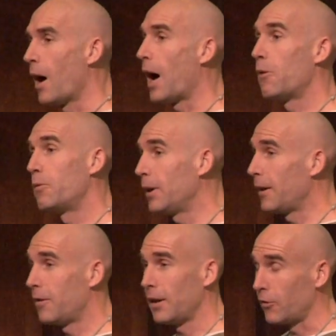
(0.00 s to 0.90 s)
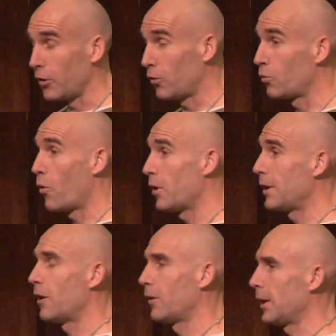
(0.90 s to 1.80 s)
I really think it's
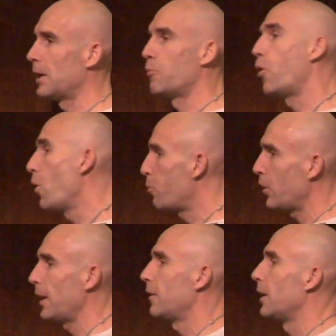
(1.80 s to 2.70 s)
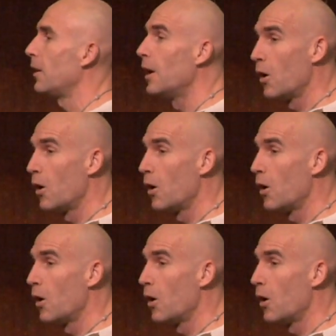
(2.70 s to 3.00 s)
extraordinarily appropriate that